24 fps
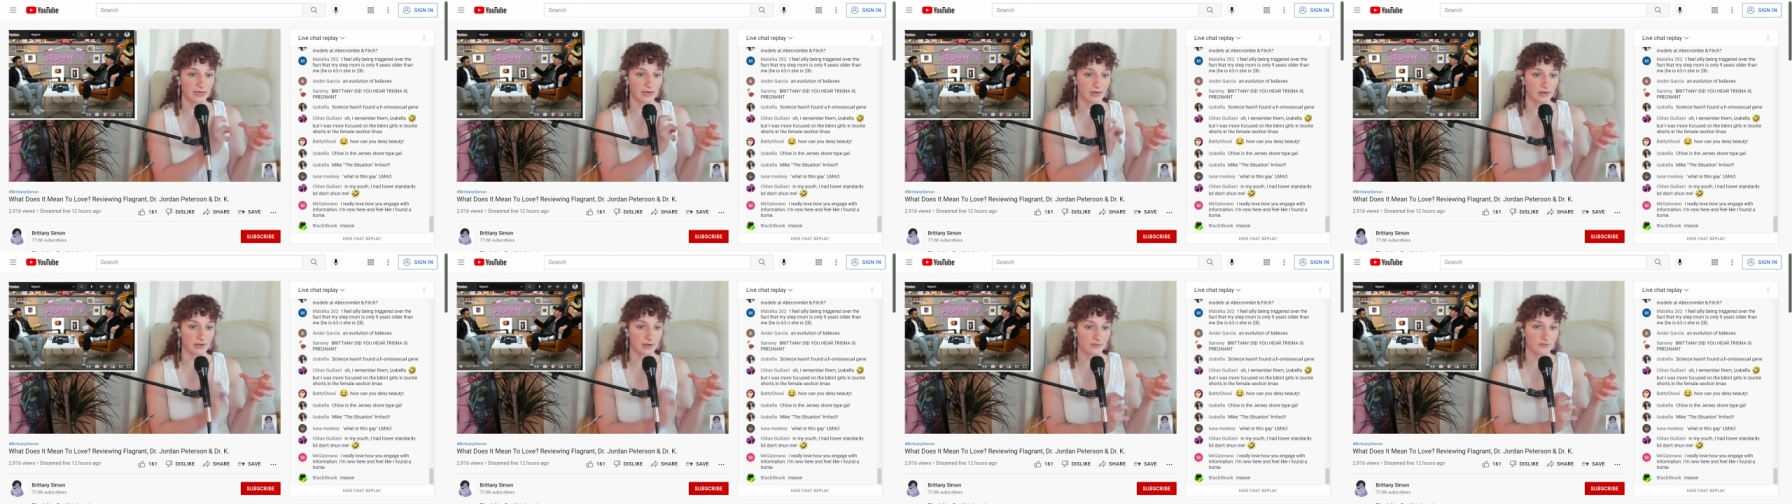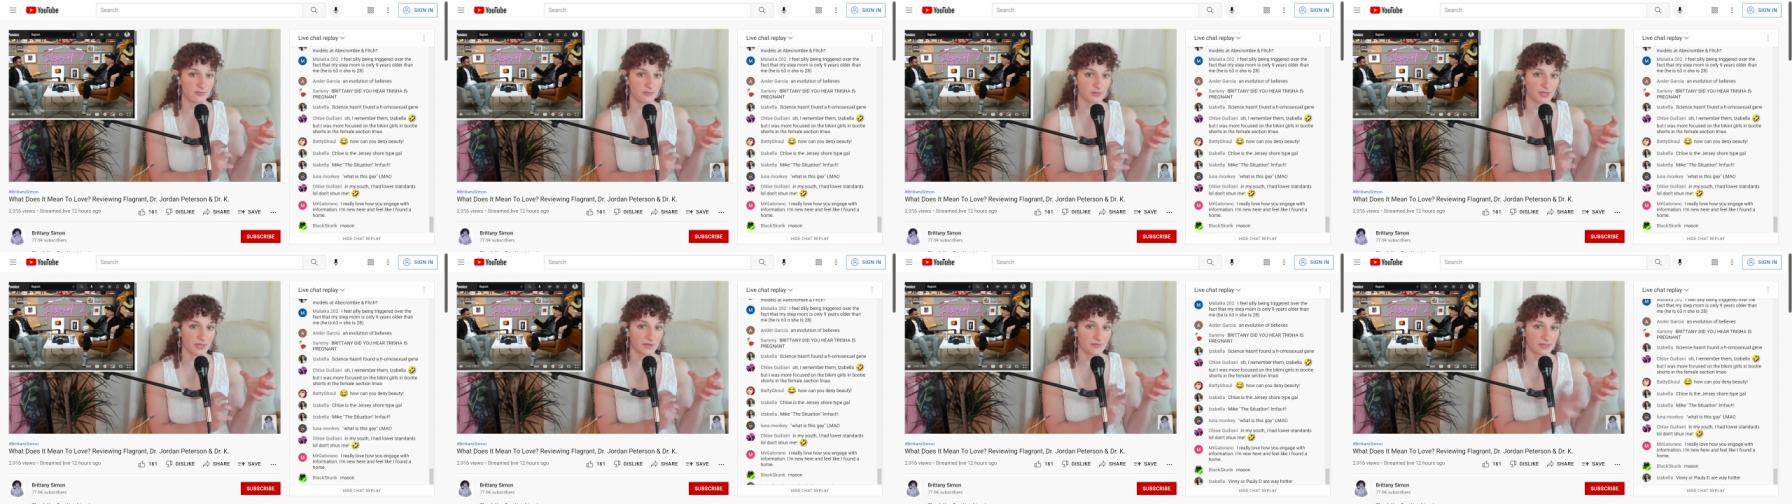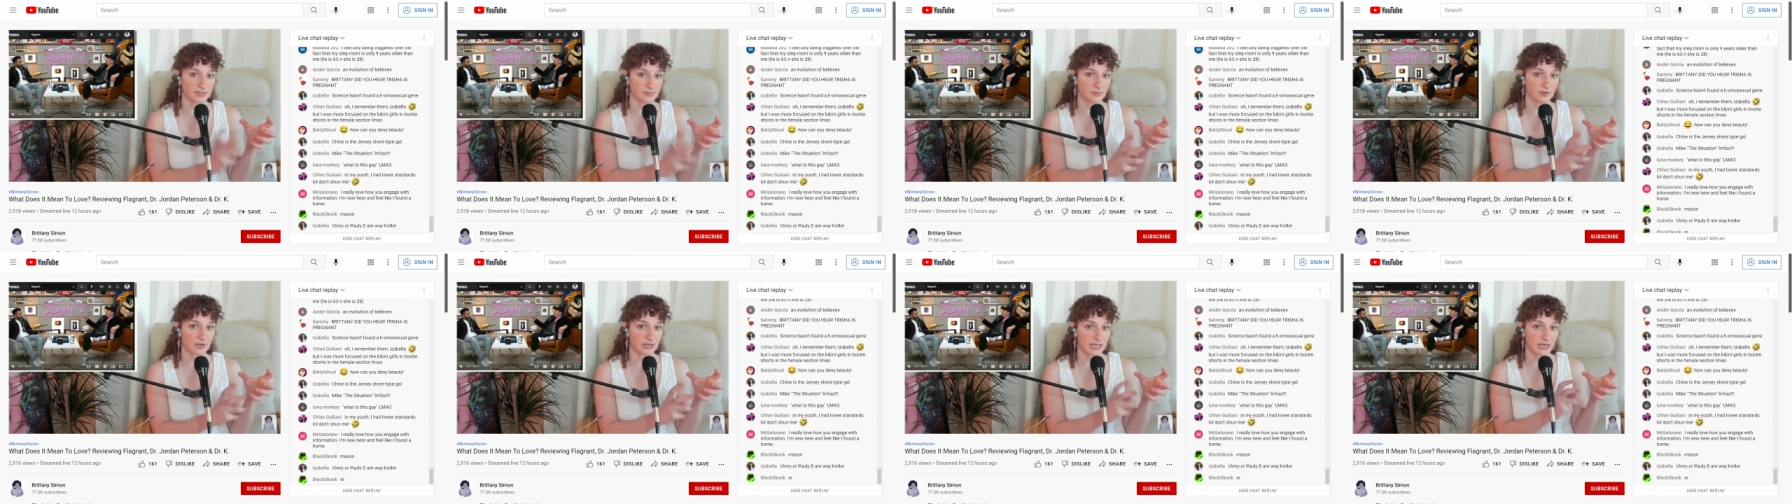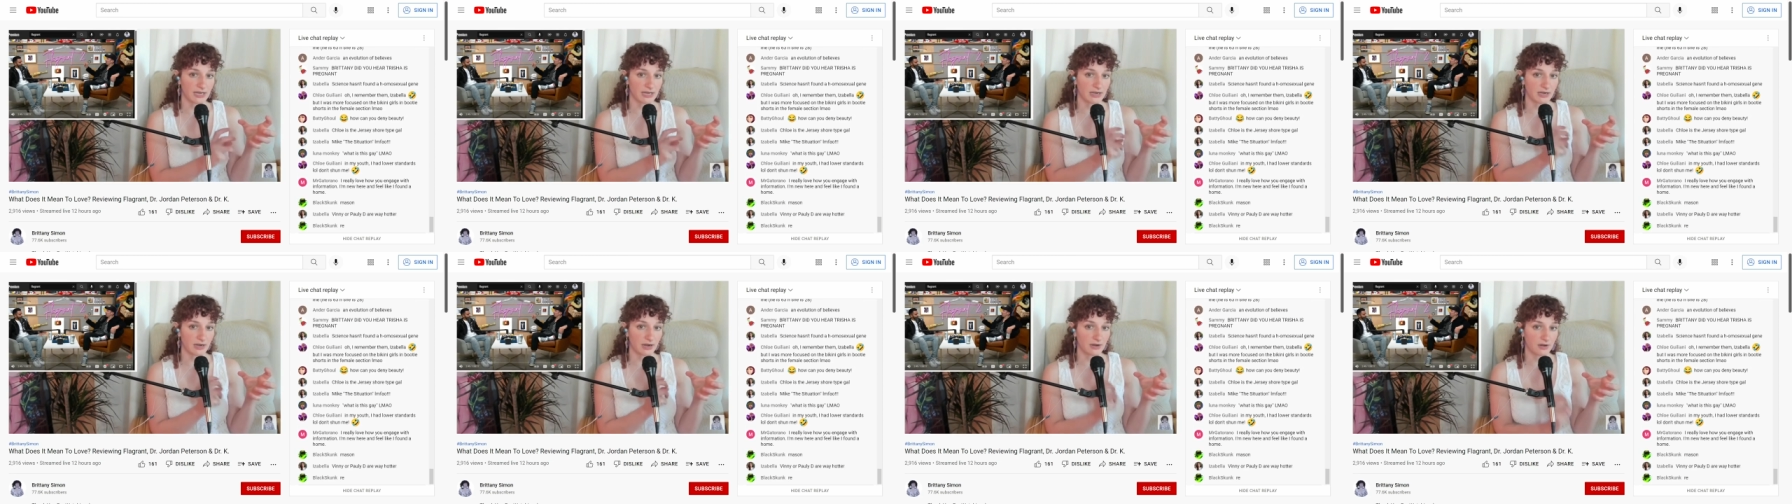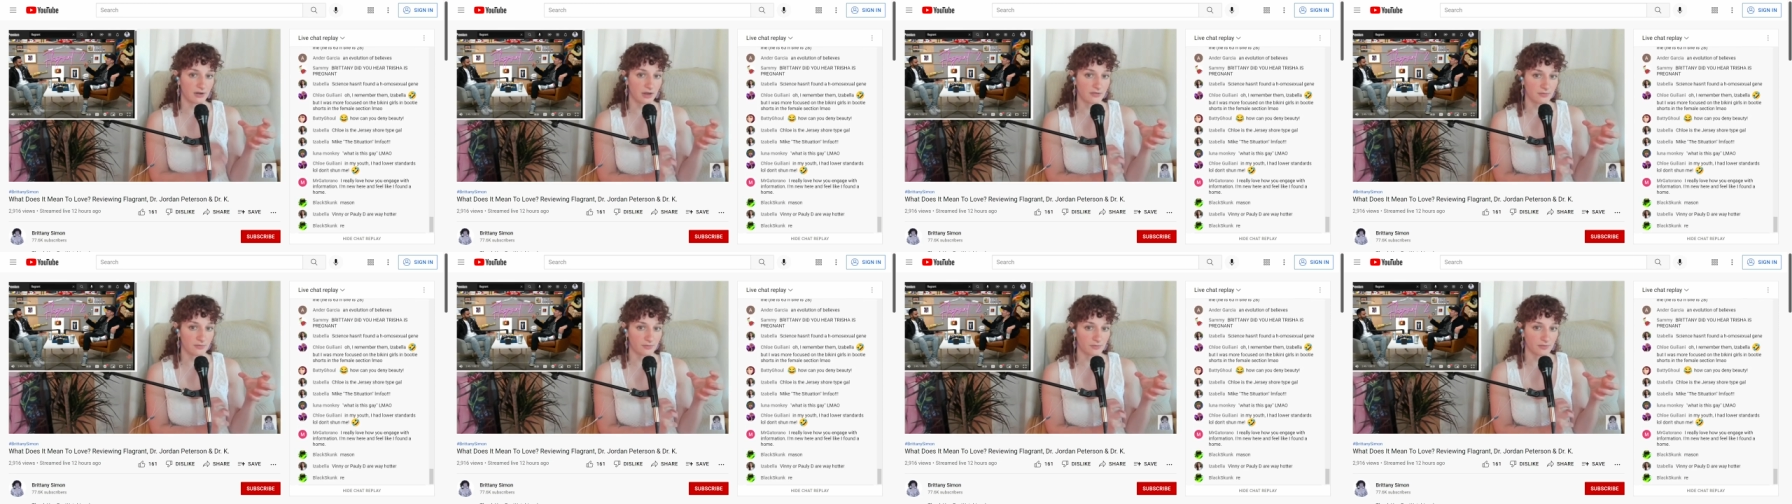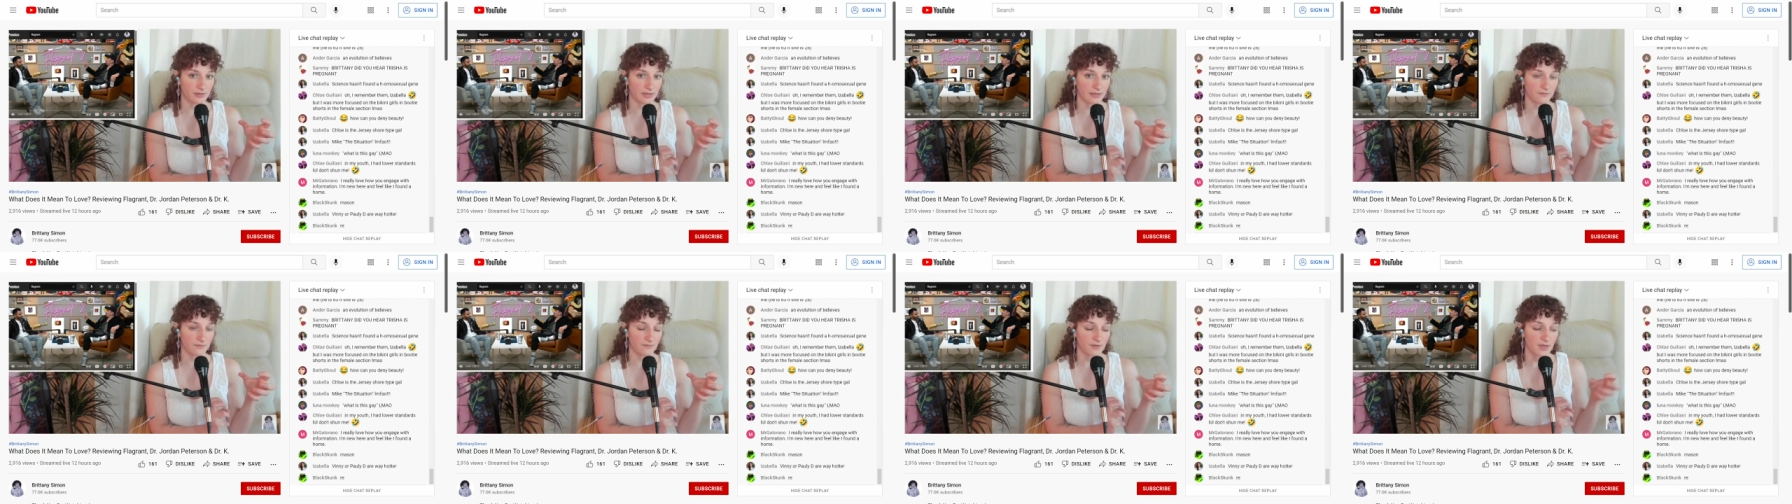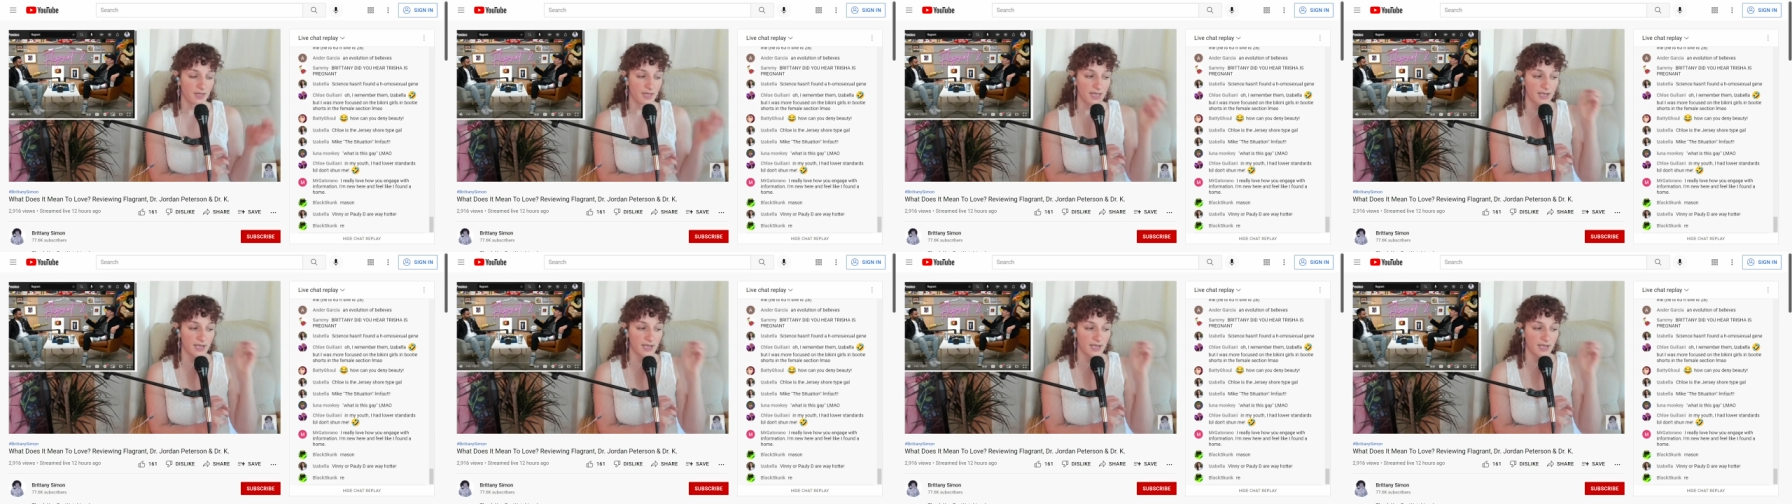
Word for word: on another belief, that's predicated on another belief,